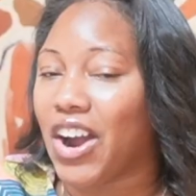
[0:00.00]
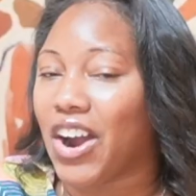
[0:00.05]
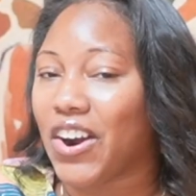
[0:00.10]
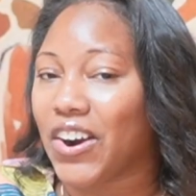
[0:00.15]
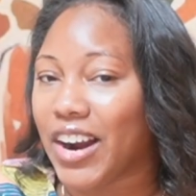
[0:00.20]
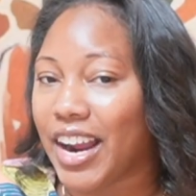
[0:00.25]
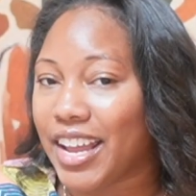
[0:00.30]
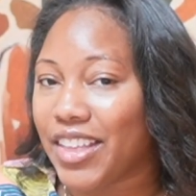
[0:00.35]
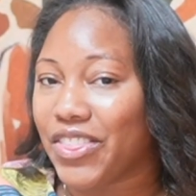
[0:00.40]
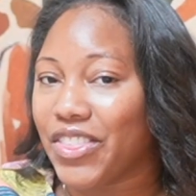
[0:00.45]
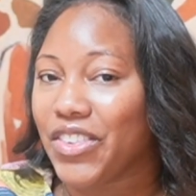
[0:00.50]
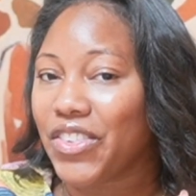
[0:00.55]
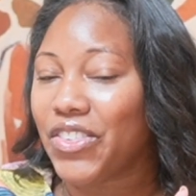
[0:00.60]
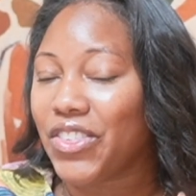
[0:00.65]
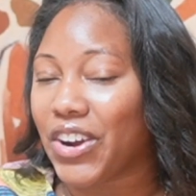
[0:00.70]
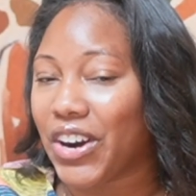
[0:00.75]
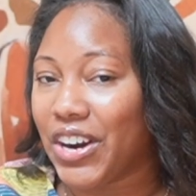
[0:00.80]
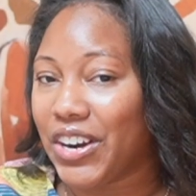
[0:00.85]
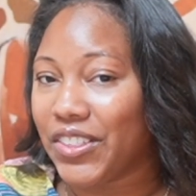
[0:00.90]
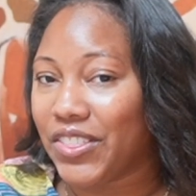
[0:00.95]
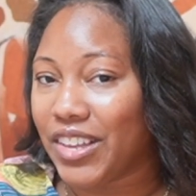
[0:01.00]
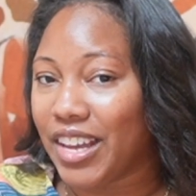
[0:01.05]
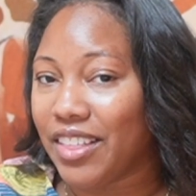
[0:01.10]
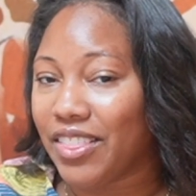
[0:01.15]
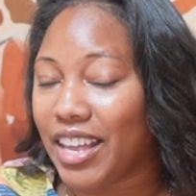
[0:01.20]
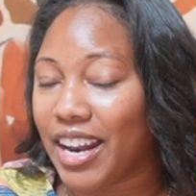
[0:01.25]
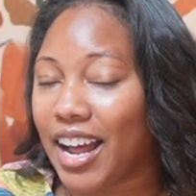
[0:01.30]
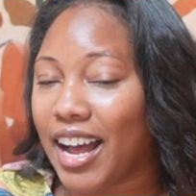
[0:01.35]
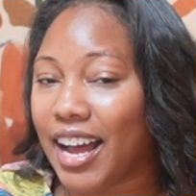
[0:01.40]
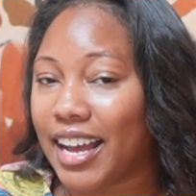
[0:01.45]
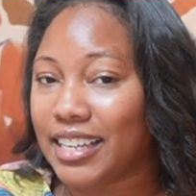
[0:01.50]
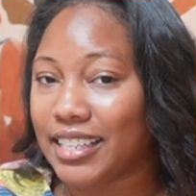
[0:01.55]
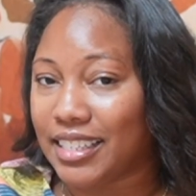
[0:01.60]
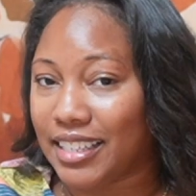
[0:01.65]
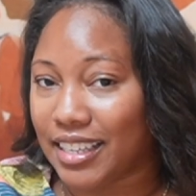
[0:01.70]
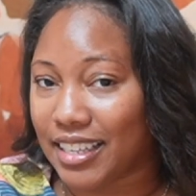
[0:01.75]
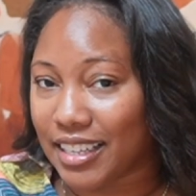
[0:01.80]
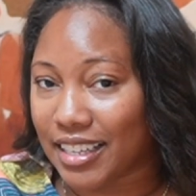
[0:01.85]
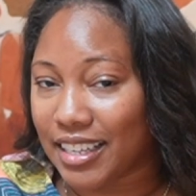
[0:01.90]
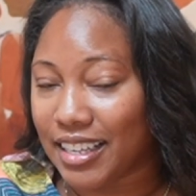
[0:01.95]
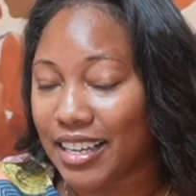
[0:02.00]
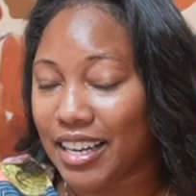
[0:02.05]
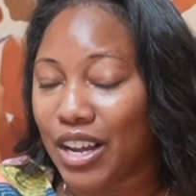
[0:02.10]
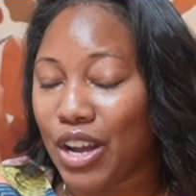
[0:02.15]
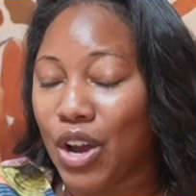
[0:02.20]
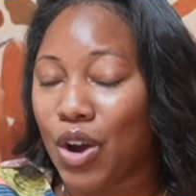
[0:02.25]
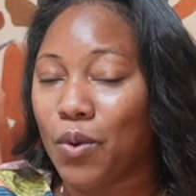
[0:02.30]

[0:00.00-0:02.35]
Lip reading: All right, the third thing that I did